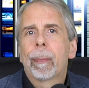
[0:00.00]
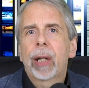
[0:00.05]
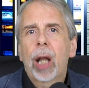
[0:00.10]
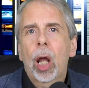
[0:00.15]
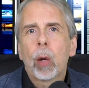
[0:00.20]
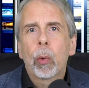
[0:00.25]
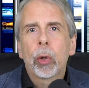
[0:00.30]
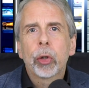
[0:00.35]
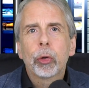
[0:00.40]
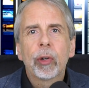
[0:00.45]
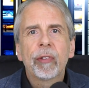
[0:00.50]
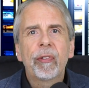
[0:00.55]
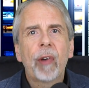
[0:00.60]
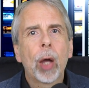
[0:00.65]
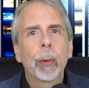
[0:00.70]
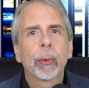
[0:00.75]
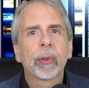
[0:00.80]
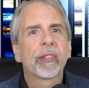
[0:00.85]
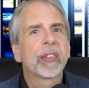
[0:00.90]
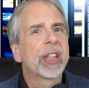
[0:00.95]
But I wonder
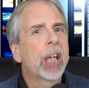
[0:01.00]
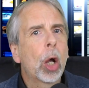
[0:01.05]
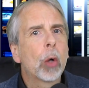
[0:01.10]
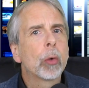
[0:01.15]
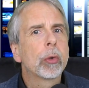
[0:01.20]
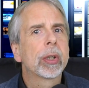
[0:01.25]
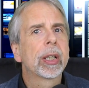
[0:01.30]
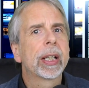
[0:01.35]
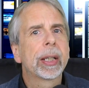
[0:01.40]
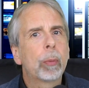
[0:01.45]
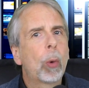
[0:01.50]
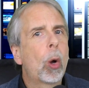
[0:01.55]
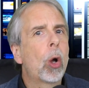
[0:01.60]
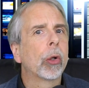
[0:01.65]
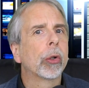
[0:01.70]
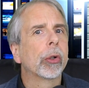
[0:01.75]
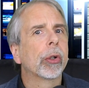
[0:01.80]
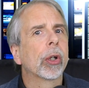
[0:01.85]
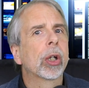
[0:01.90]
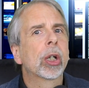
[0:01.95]
if I was the only
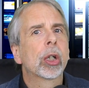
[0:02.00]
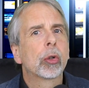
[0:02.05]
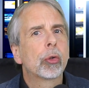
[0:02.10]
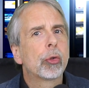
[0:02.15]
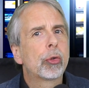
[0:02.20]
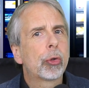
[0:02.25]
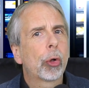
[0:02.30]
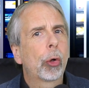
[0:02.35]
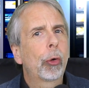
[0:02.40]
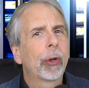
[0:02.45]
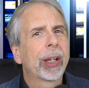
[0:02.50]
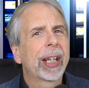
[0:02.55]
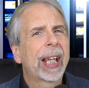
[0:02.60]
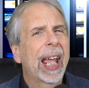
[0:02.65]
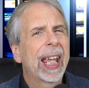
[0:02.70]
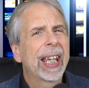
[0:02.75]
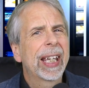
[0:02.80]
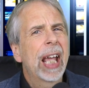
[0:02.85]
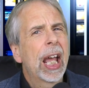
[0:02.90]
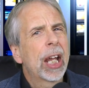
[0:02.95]
one
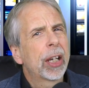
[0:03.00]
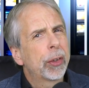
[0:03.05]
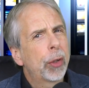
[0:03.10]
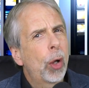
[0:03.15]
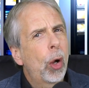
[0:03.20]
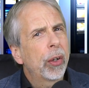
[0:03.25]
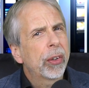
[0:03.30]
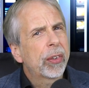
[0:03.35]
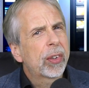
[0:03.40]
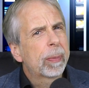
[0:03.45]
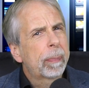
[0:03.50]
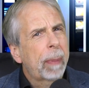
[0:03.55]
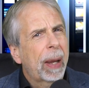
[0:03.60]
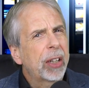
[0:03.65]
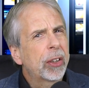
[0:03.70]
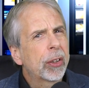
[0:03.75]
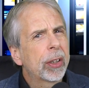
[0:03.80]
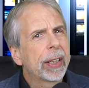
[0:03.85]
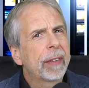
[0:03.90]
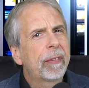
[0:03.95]
drawing a not
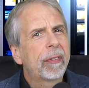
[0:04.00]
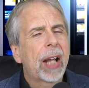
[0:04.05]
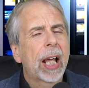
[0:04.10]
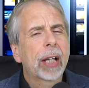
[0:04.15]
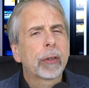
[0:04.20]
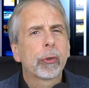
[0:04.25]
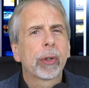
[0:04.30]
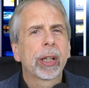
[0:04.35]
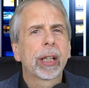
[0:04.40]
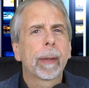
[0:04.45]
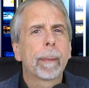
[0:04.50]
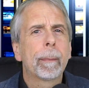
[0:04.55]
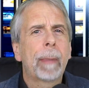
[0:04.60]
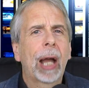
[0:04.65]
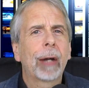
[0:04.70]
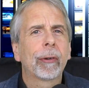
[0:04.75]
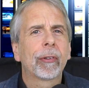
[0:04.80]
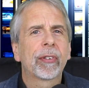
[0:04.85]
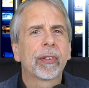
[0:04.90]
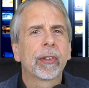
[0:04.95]
especially flattering
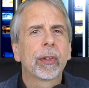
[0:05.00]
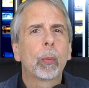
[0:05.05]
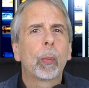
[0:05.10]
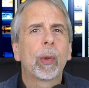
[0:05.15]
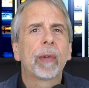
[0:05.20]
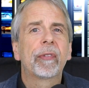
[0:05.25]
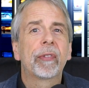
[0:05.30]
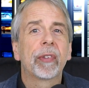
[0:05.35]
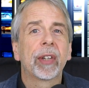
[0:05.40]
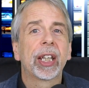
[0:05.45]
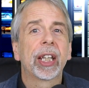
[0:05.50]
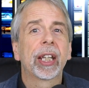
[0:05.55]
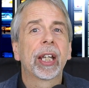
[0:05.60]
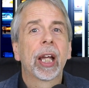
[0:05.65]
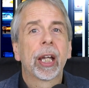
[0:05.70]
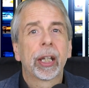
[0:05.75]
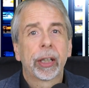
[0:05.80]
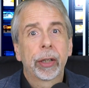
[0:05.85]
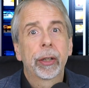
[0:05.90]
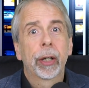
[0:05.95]
comparison with
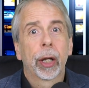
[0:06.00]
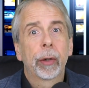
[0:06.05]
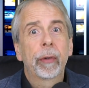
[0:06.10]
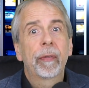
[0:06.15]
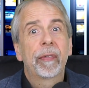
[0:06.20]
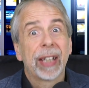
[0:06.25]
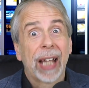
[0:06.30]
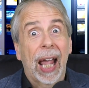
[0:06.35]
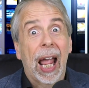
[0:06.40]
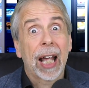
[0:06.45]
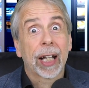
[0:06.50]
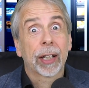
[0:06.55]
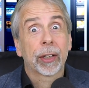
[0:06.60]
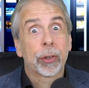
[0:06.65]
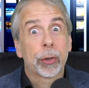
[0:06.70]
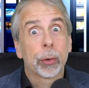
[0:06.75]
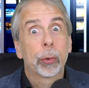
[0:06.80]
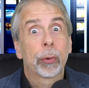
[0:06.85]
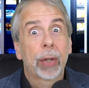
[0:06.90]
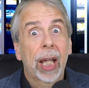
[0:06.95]
the, you know, the
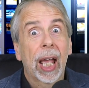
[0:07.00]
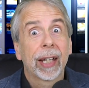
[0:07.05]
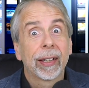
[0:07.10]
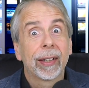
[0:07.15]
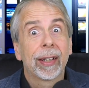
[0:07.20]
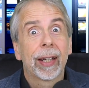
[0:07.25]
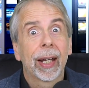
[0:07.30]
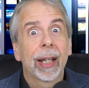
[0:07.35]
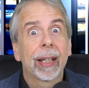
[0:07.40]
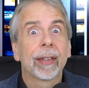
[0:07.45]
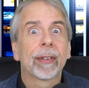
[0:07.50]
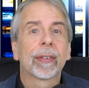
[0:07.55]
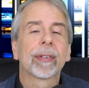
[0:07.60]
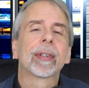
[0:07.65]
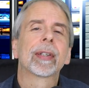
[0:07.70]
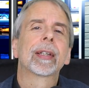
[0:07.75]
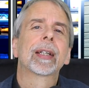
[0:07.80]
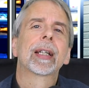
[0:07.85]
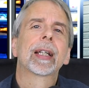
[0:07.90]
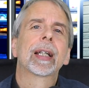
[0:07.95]
actual
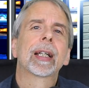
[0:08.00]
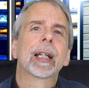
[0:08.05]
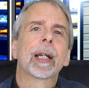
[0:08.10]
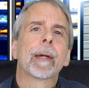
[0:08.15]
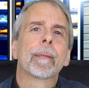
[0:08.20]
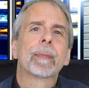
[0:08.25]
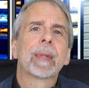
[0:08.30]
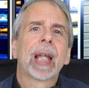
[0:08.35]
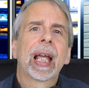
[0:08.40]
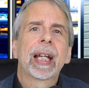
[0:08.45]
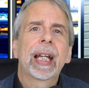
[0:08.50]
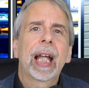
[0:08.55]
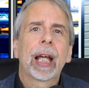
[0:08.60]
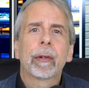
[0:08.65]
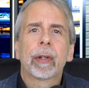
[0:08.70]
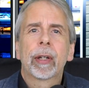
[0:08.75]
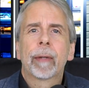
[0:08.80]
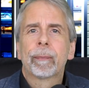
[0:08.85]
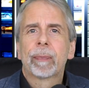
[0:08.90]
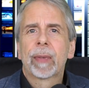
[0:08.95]
candidate.
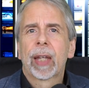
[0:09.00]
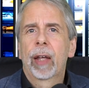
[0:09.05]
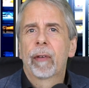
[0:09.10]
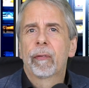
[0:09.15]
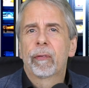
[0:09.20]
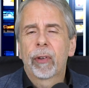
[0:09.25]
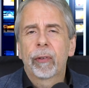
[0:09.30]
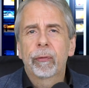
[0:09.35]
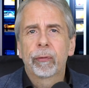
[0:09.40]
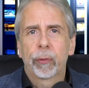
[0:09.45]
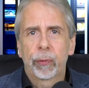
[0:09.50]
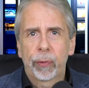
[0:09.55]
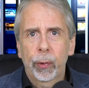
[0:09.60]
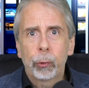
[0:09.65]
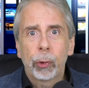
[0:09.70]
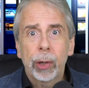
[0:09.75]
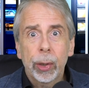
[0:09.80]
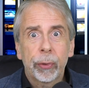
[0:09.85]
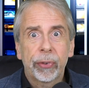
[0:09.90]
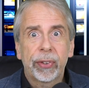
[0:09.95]
Now,
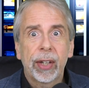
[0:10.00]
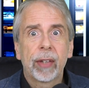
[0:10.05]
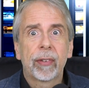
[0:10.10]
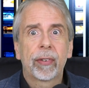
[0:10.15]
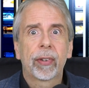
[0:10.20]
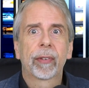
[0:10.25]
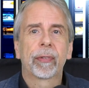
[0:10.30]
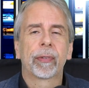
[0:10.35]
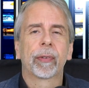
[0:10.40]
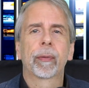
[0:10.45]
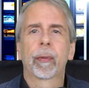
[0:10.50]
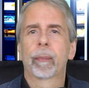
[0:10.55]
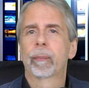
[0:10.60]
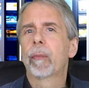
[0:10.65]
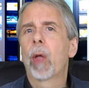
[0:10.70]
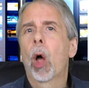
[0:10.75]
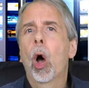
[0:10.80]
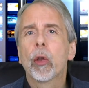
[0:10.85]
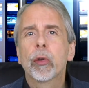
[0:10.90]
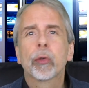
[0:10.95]
the real sense of
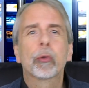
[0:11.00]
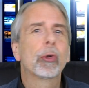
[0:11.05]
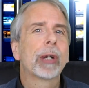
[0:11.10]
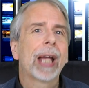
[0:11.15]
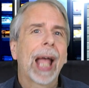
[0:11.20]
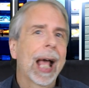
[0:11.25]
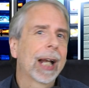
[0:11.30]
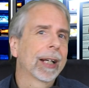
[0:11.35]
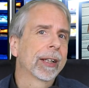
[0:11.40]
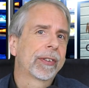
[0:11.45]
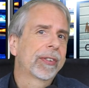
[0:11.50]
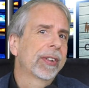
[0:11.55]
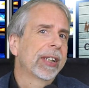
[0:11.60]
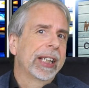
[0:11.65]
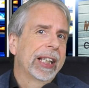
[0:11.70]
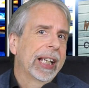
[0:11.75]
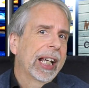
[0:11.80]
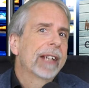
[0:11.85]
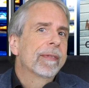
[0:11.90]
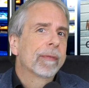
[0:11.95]

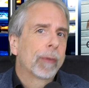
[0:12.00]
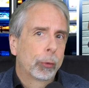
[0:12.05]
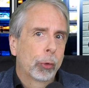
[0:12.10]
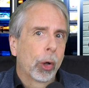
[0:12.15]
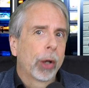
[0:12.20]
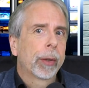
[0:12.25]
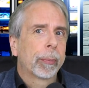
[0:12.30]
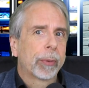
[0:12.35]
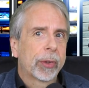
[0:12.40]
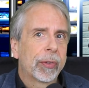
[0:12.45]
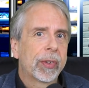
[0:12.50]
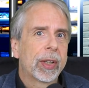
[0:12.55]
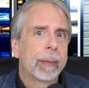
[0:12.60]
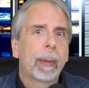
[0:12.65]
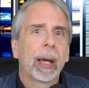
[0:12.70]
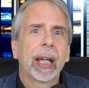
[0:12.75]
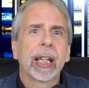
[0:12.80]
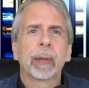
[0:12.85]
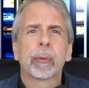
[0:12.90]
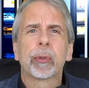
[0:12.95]
unreality in the run-up to the
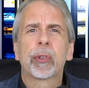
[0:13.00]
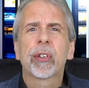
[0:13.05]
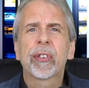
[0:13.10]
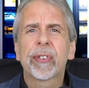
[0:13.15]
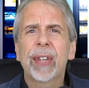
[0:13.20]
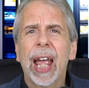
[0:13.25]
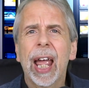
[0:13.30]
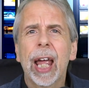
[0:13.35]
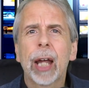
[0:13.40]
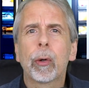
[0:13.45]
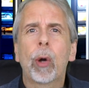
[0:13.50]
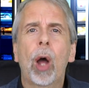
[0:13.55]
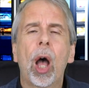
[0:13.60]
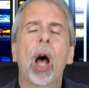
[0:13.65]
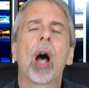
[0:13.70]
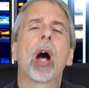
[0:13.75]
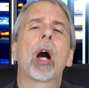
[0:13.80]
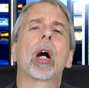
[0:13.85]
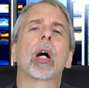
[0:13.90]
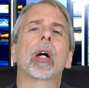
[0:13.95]
debate was just how
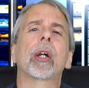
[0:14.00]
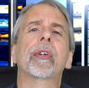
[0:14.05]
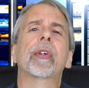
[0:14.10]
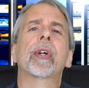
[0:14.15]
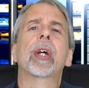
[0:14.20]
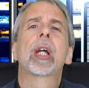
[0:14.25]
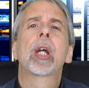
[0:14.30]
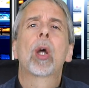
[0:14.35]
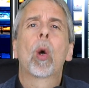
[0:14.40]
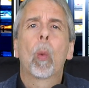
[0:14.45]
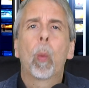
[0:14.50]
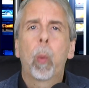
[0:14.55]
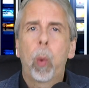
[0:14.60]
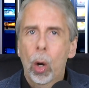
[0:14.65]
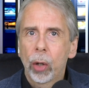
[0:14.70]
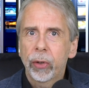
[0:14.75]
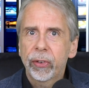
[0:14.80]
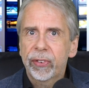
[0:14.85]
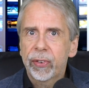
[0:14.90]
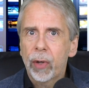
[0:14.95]
hard
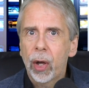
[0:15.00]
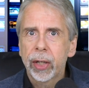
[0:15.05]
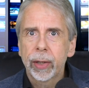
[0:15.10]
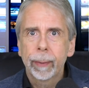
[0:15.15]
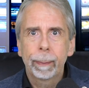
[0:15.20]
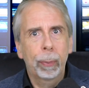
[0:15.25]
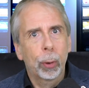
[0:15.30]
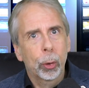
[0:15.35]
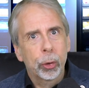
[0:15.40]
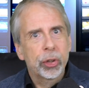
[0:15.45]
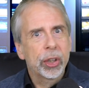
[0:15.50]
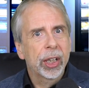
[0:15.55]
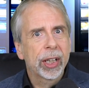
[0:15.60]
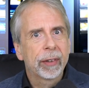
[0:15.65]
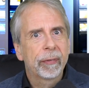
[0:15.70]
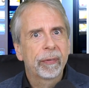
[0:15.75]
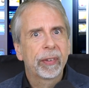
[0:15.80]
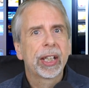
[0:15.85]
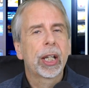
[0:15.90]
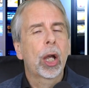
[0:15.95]
one side are
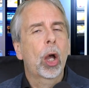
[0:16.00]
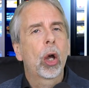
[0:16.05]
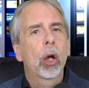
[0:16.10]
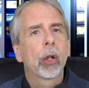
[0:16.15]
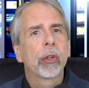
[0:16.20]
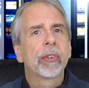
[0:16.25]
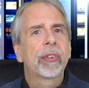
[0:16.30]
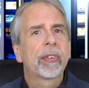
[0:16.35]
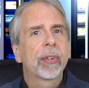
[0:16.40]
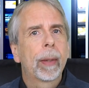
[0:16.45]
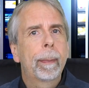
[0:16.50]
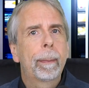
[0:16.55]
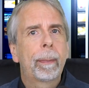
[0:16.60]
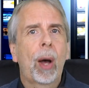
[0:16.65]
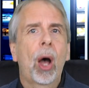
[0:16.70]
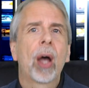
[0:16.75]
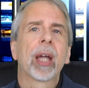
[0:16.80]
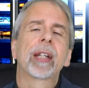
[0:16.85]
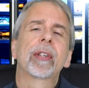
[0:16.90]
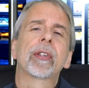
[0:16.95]
pushing the Hunter
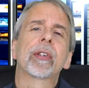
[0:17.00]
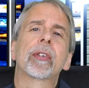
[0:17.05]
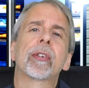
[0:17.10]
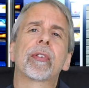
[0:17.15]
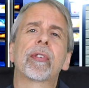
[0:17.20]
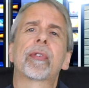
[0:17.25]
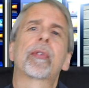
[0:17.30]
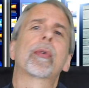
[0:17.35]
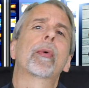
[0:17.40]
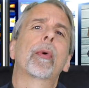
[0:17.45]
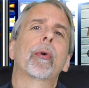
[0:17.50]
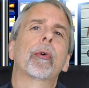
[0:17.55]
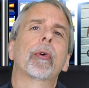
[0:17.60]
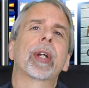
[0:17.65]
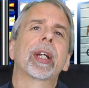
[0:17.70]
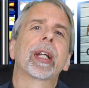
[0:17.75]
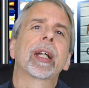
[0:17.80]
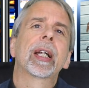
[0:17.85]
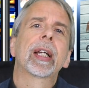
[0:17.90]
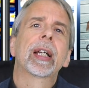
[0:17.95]
Biden
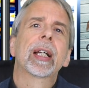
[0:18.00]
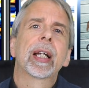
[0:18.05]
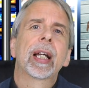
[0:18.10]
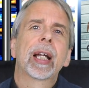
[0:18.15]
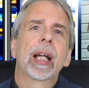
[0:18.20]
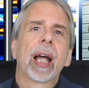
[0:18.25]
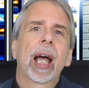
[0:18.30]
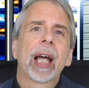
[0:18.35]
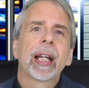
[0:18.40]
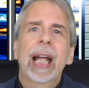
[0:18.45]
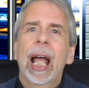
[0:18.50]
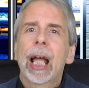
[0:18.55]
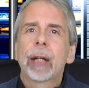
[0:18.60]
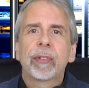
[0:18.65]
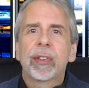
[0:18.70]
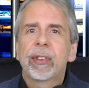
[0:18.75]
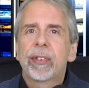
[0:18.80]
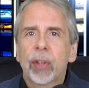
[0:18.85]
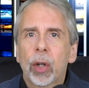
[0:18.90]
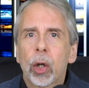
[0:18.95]
story and
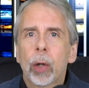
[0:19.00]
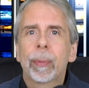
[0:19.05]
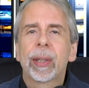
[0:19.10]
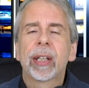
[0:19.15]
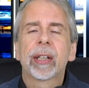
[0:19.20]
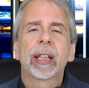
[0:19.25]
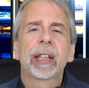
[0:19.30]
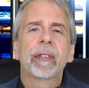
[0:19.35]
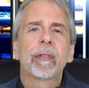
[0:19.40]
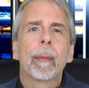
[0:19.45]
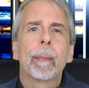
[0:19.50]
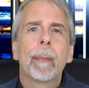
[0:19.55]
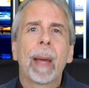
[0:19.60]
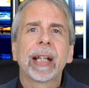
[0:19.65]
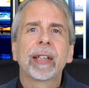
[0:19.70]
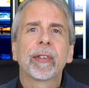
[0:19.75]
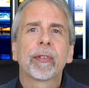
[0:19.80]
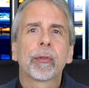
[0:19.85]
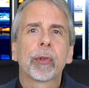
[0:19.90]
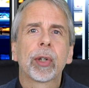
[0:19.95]
how determinedly the
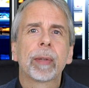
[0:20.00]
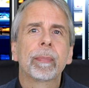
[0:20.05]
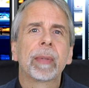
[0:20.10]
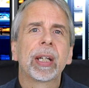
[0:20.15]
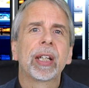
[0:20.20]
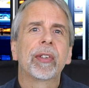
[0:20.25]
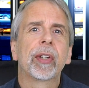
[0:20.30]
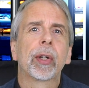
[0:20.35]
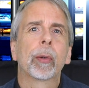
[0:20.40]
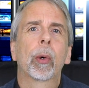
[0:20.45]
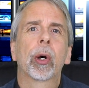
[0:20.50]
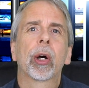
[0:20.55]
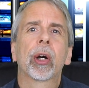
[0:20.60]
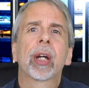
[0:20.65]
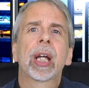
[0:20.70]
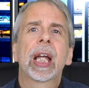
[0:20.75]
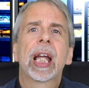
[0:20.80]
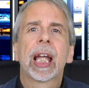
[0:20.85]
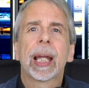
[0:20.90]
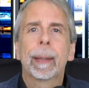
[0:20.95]
mainstream media
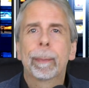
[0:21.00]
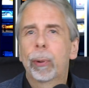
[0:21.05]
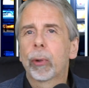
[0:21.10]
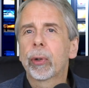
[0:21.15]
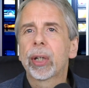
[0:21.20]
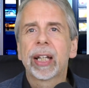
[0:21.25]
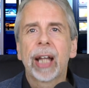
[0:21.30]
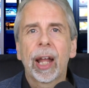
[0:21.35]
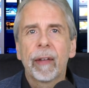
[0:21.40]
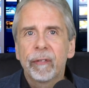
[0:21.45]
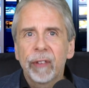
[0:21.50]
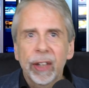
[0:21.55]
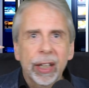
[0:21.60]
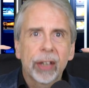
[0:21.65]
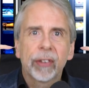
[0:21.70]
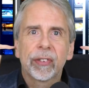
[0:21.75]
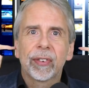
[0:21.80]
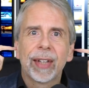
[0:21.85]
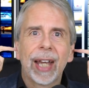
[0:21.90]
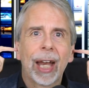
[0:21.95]
were in putting their
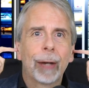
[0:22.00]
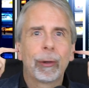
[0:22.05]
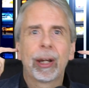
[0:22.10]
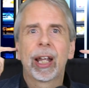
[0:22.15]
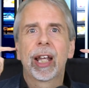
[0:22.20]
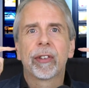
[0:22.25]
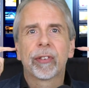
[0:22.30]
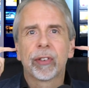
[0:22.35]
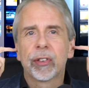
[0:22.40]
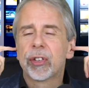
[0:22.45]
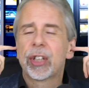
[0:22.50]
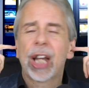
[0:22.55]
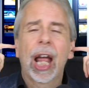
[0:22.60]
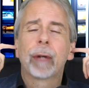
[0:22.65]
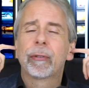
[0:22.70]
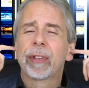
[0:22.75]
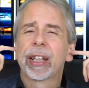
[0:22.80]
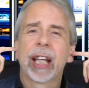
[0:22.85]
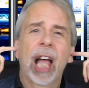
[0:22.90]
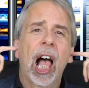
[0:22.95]
fingers in their ears and
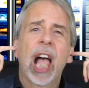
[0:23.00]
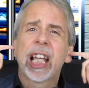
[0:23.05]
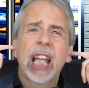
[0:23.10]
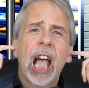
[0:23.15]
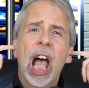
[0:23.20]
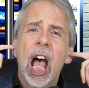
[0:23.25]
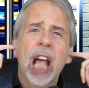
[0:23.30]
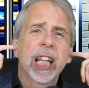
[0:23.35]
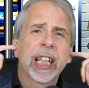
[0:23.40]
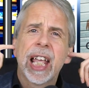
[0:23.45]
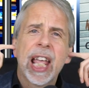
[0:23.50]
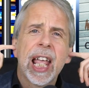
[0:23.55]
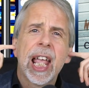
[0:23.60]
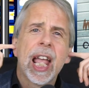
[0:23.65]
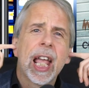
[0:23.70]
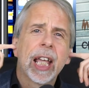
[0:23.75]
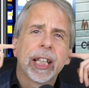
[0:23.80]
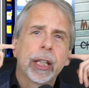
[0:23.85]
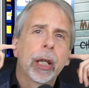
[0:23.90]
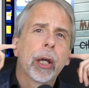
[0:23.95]
shouting, "I can't
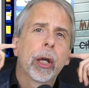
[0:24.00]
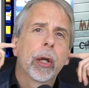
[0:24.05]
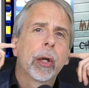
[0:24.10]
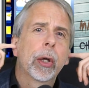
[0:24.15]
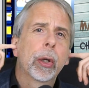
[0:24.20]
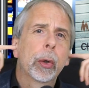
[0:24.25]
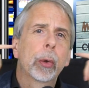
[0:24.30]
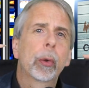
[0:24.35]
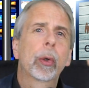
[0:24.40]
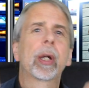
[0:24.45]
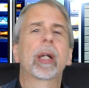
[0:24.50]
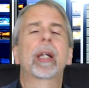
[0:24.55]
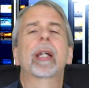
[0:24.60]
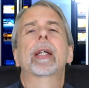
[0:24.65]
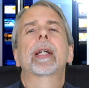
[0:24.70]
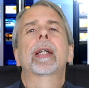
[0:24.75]
hear you!"